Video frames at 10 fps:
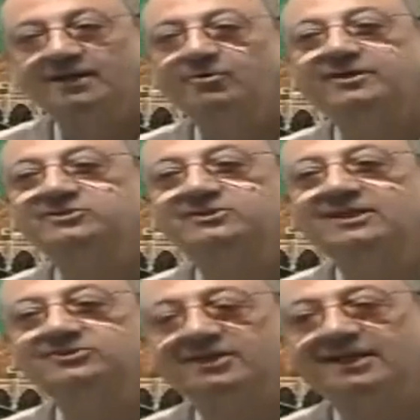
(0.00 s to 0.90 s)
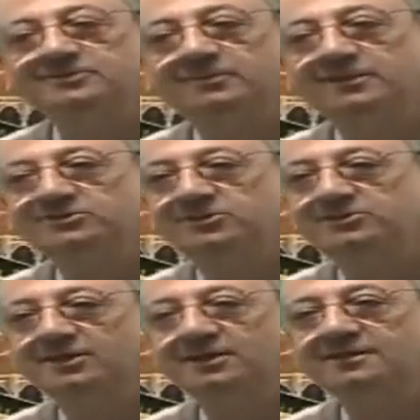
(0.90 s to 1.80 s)
And what is that size, brother and
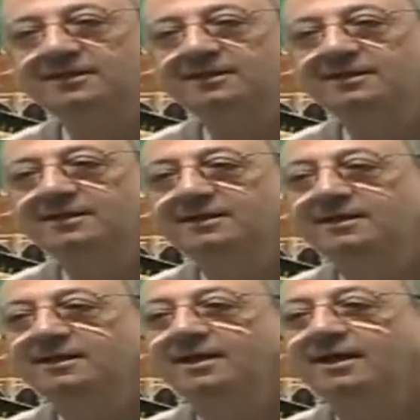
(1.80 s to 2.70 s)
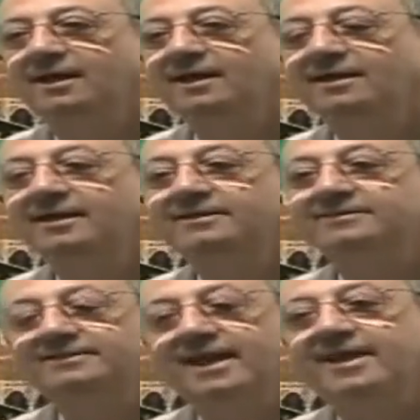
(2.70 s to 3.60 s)
sister? Huh?
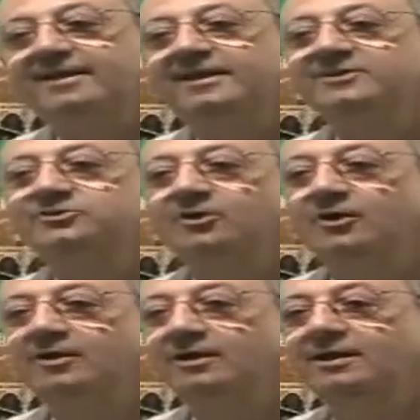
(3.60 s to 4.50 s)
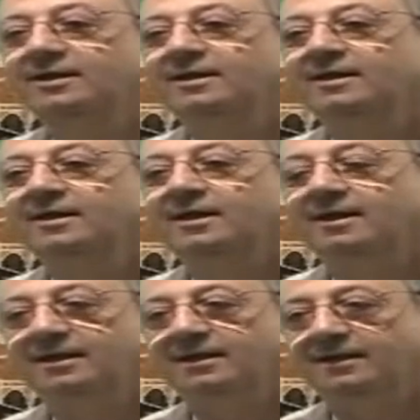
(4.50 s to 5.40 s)
that is your
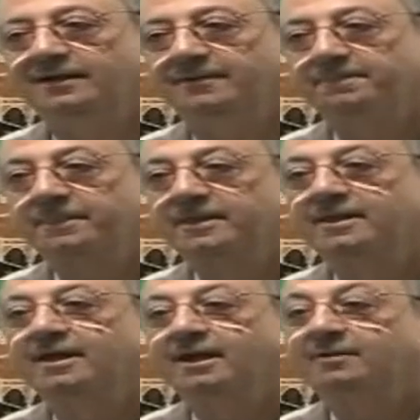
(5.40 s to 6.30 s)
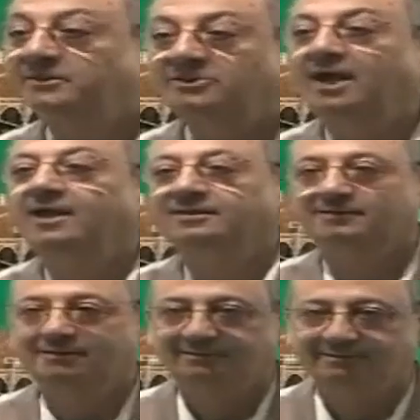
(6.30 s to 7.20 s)
uh, Al-Misahatu.
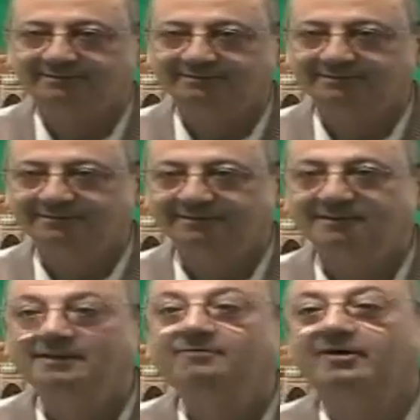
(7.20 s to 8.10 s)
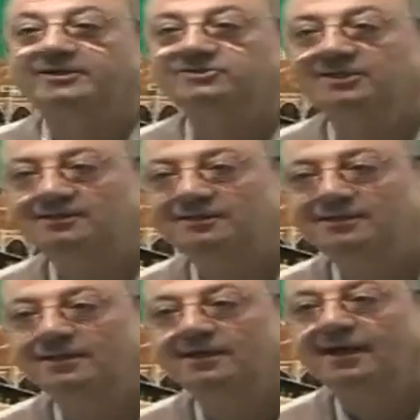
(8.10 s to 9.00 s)
What is it?
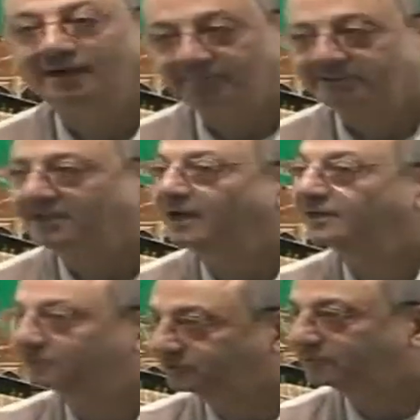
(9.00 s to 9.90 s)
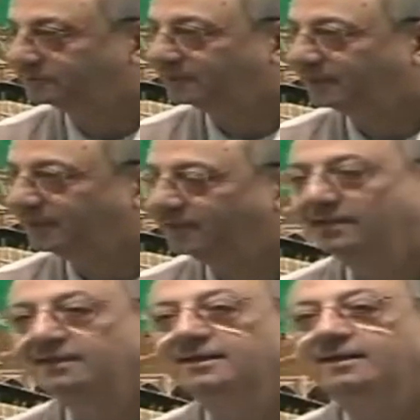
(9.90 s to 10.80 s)
Al-Misahatu. Huh?
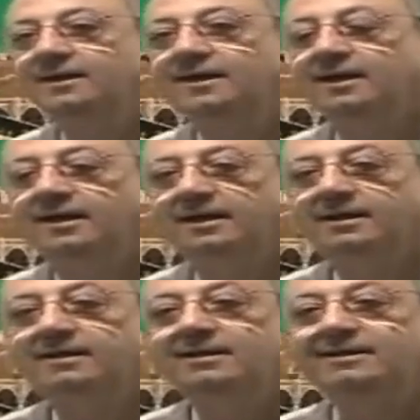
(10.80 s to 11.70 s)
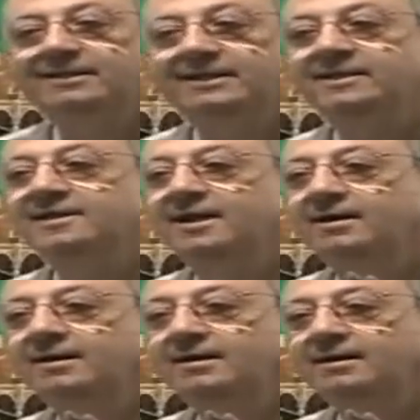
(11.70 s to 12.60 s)
Uh,
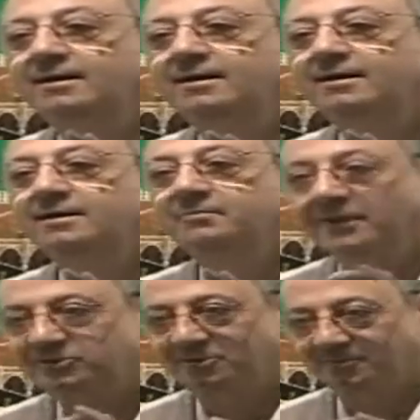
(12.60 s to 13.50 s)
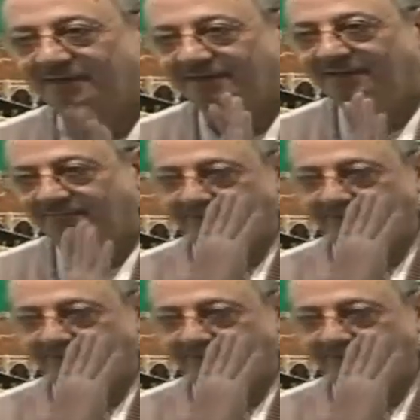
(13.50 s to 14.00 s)
linear measurement. Huh?